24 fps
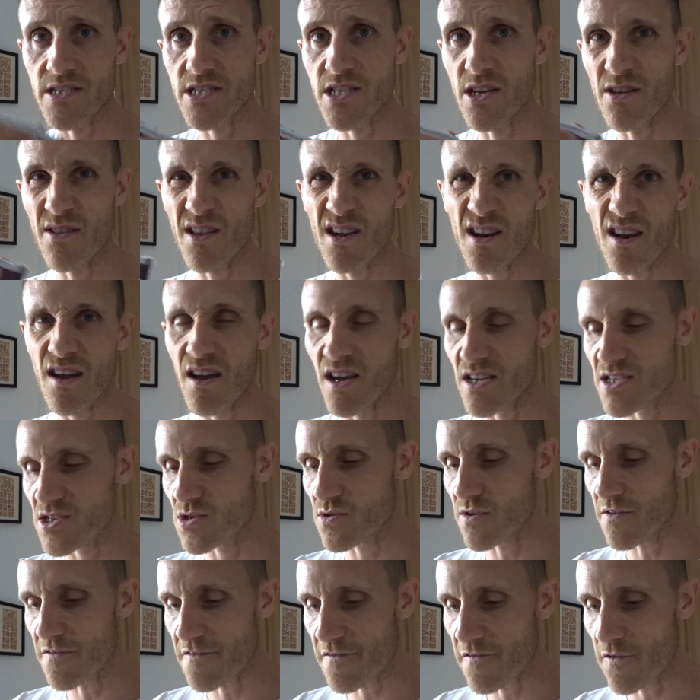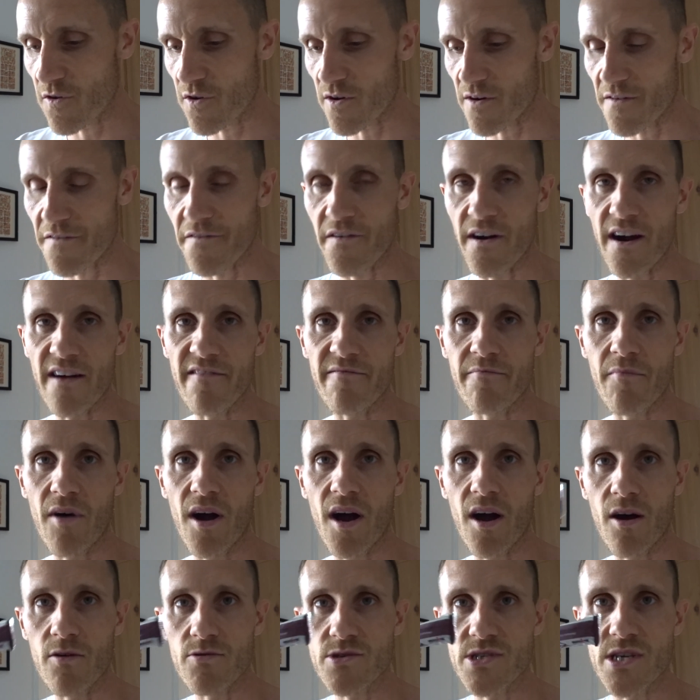So the last sort of 4 or 5
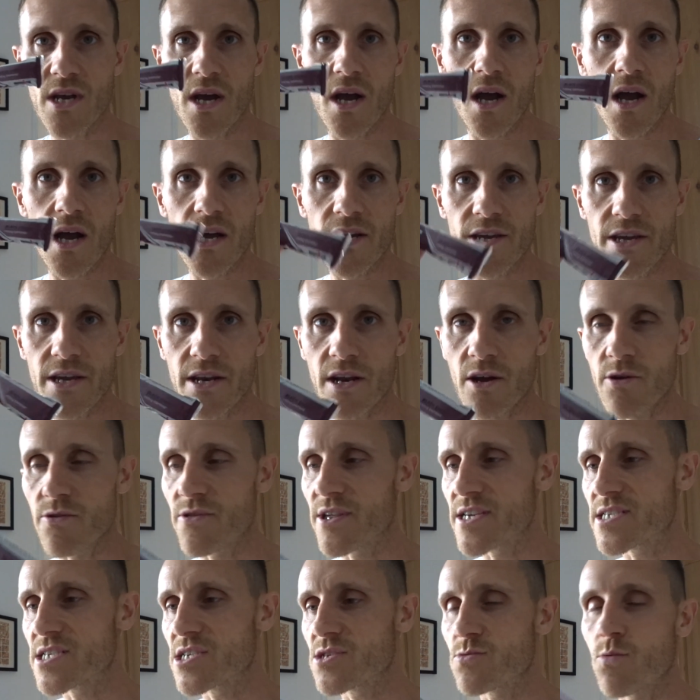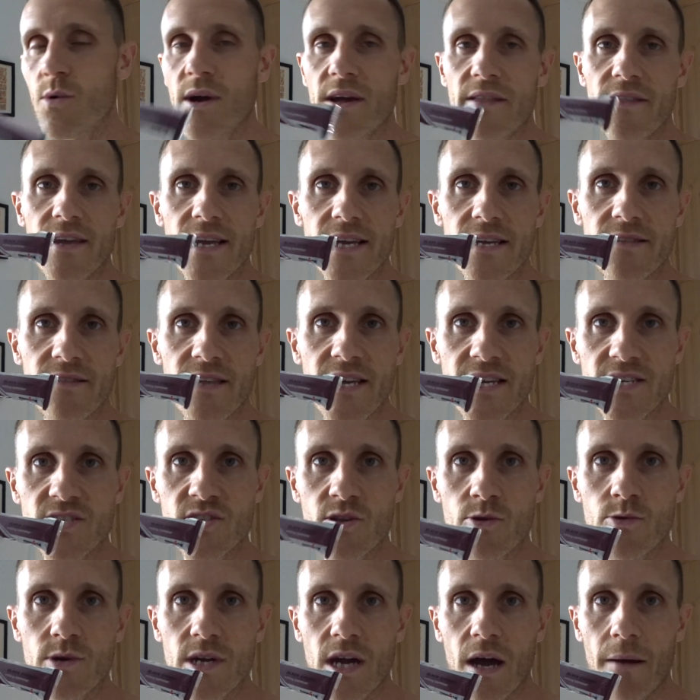miles, you know, this is where these
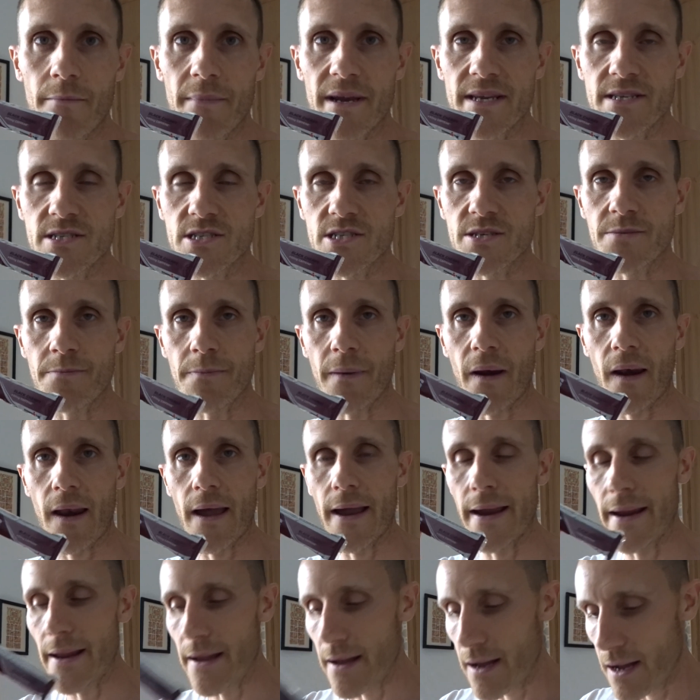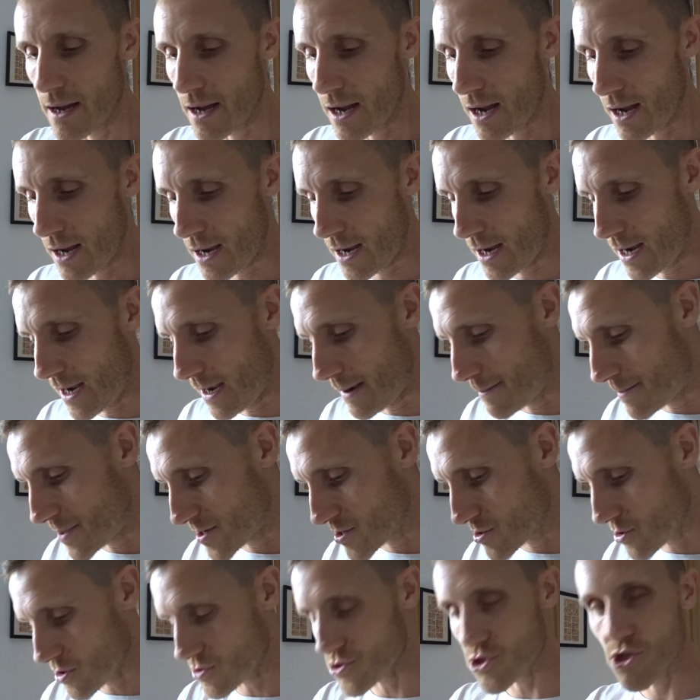do come into play, but
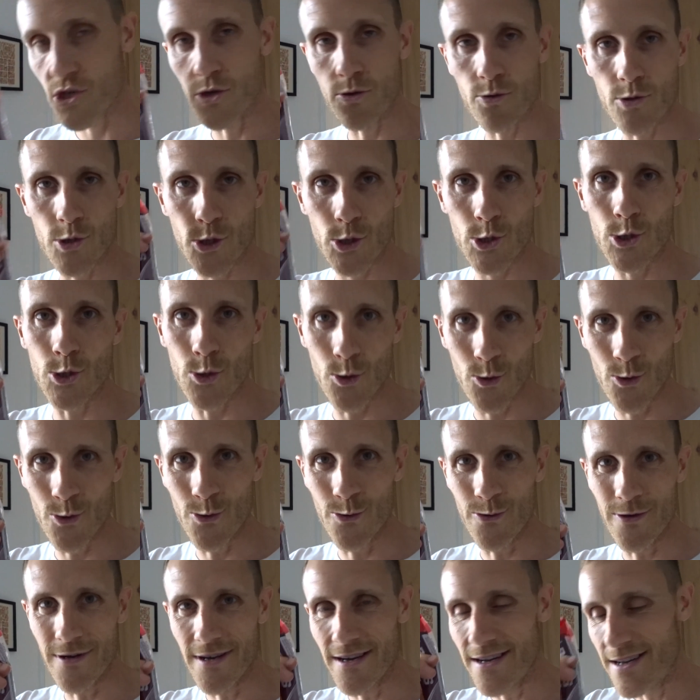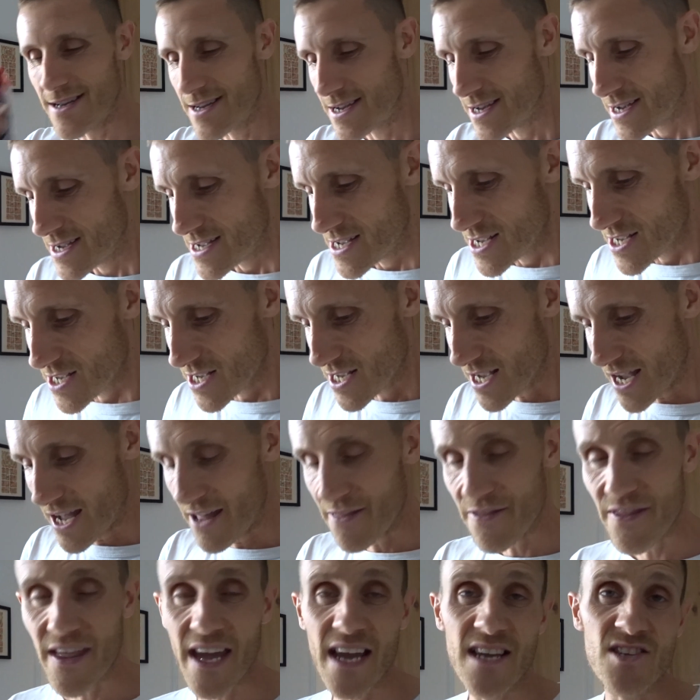not too soon.
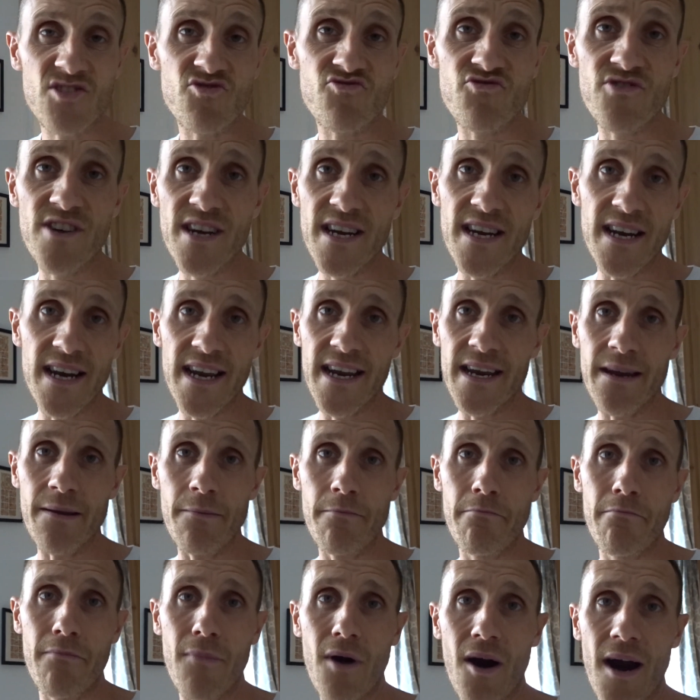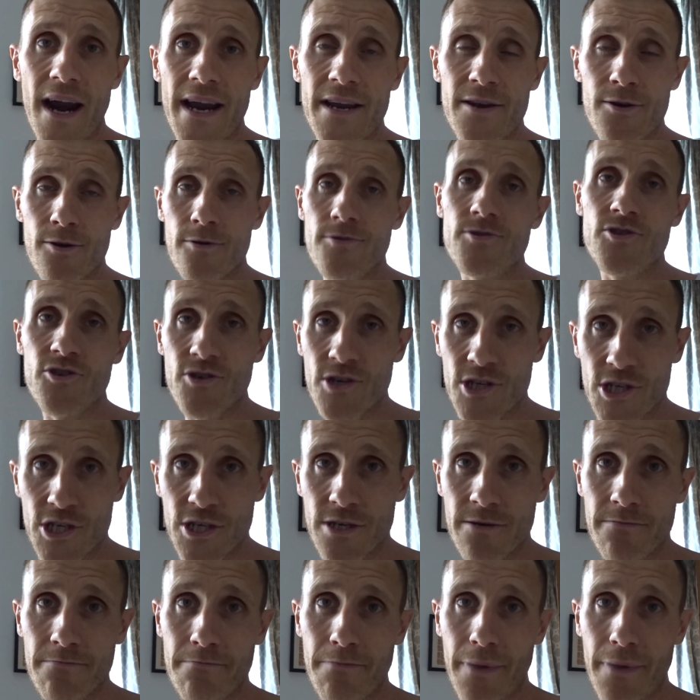And that's really my nutrition